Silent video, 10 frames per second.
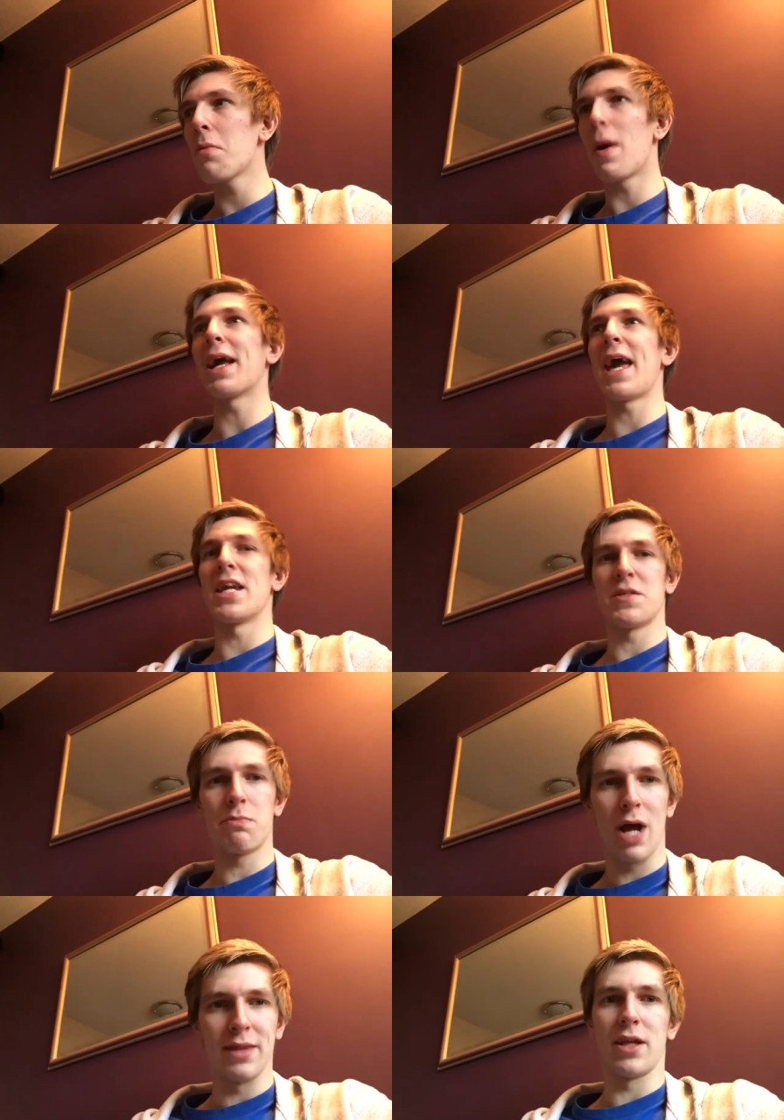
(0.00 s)
But again, it's
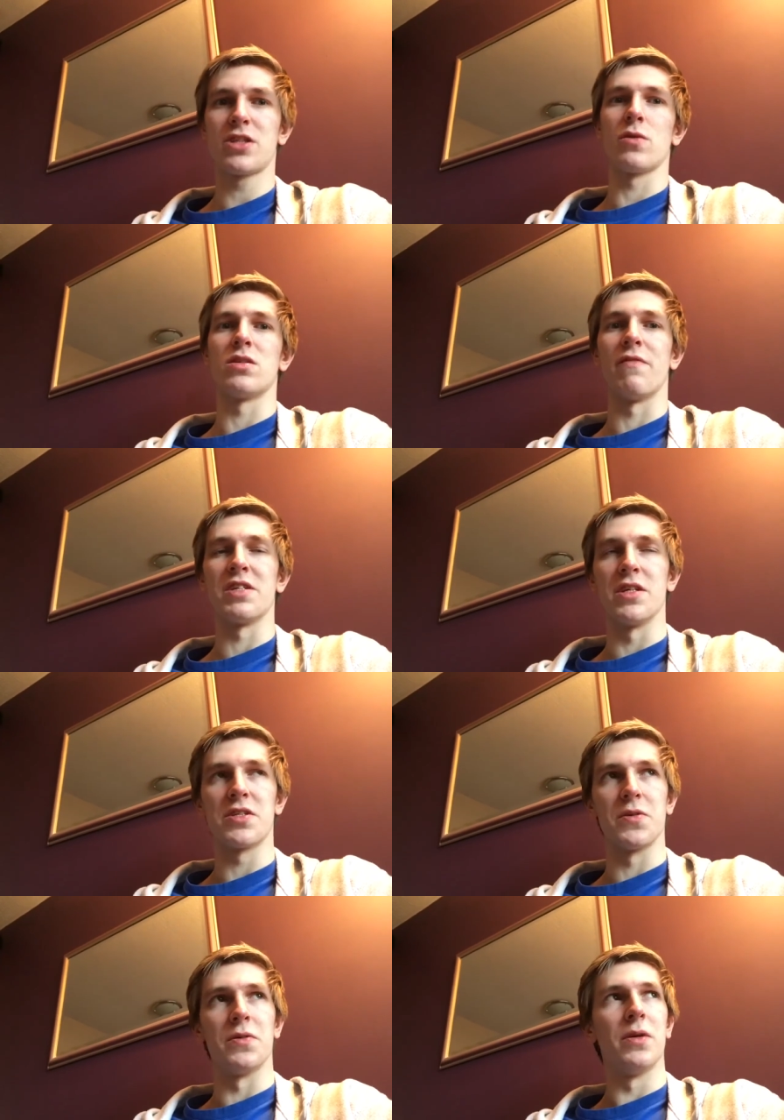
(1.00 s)
brand exclusive, isn't it?
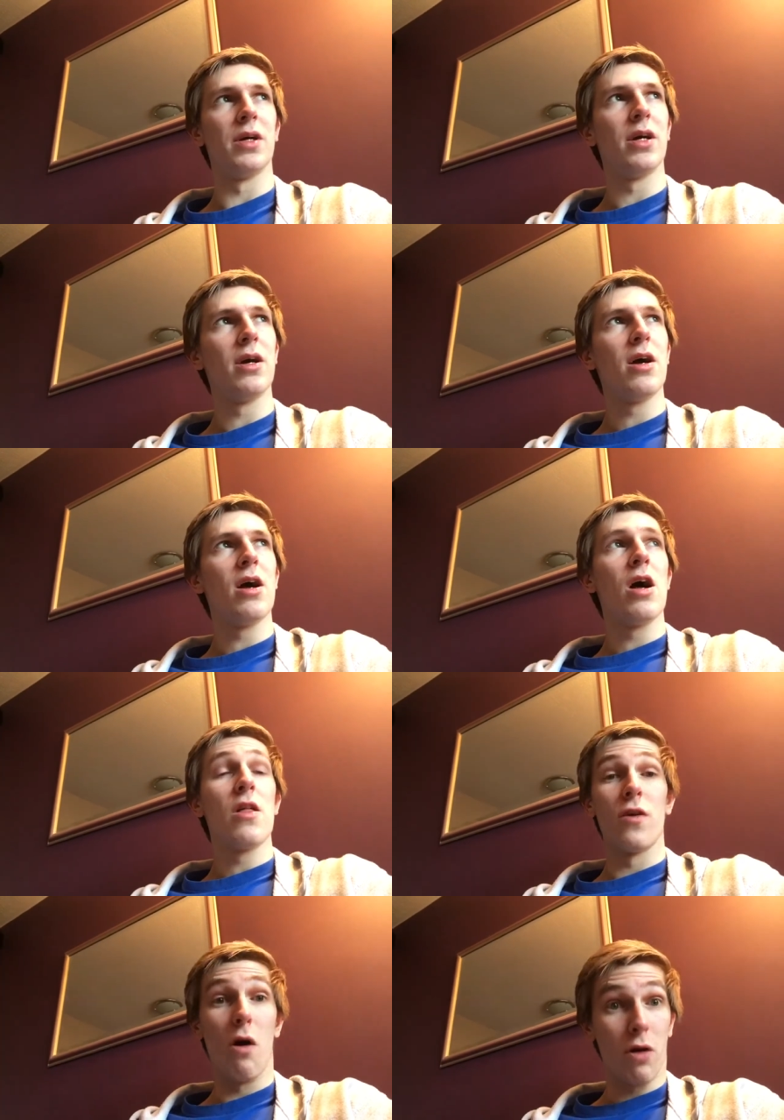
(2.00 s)
So
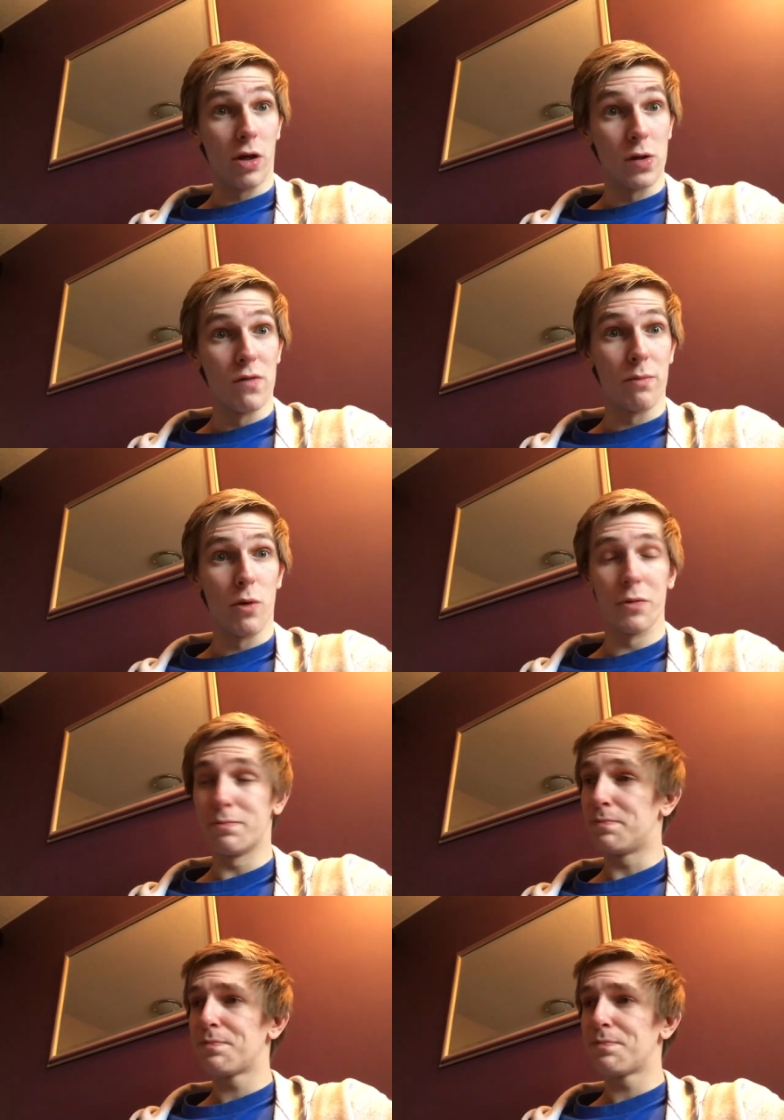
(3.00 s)
they're not going to go overboard.